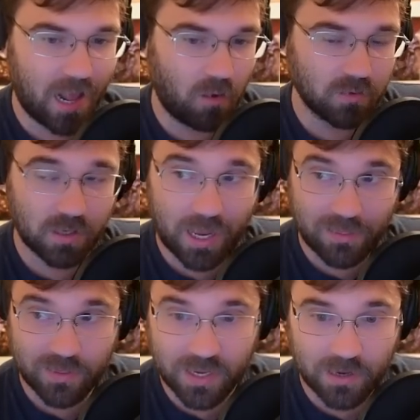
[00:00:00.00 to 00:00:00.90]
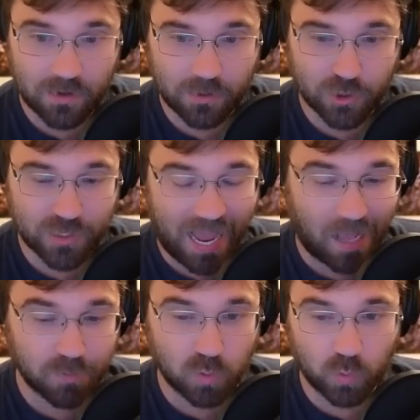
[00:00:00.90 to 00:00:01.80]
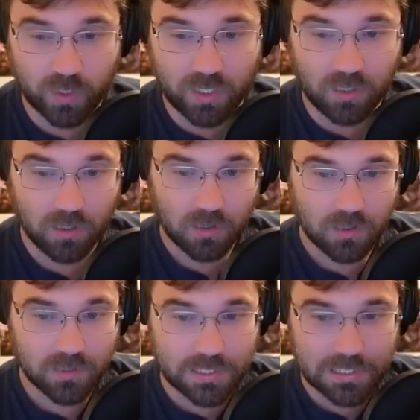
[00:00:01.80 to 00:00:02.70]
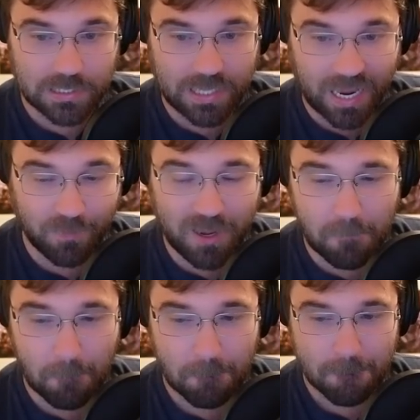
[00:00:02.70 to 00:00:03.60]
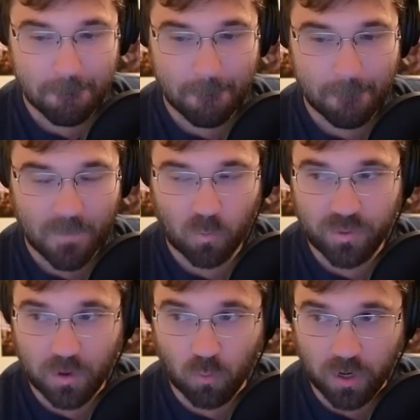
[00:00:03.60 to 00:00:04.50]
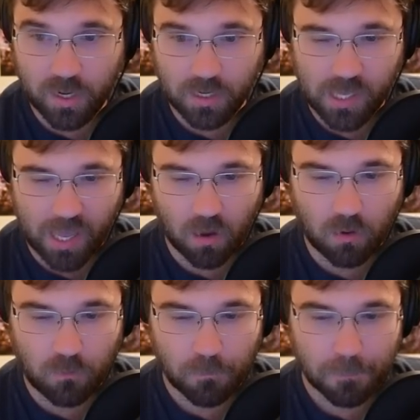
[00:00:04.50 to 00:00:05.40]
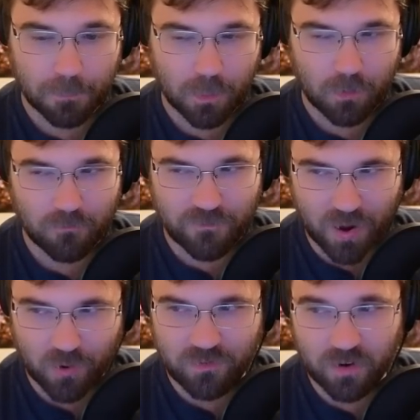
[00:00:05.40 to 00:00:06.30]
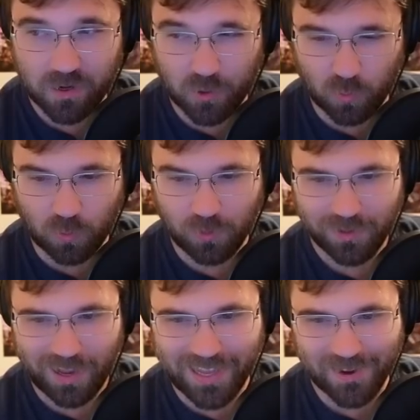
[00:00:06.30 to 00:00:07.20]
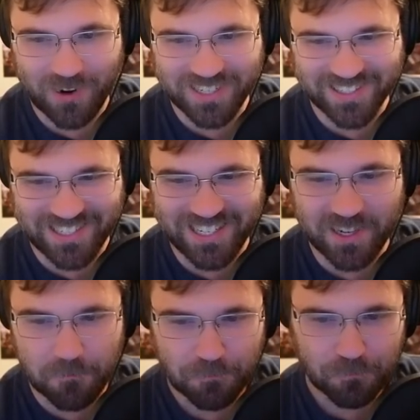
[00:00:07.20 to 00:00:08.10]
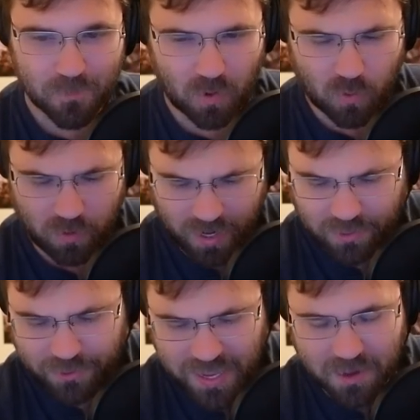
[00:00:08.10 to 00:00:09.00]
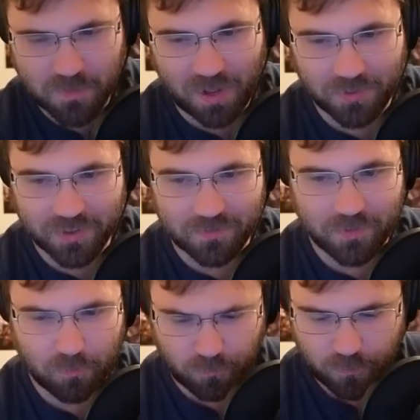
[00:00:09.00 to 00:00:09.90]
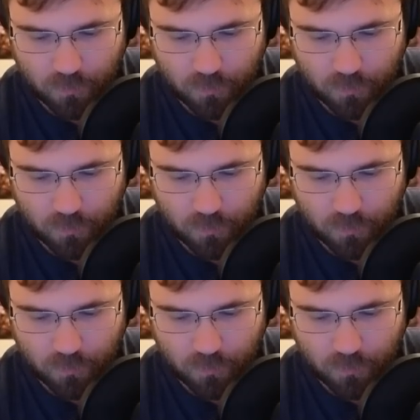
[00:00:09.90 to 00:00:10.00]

it out, and then just absolutely slam it with a 1-hit KO. Very, very cool. I can't wait to see or, like, think about the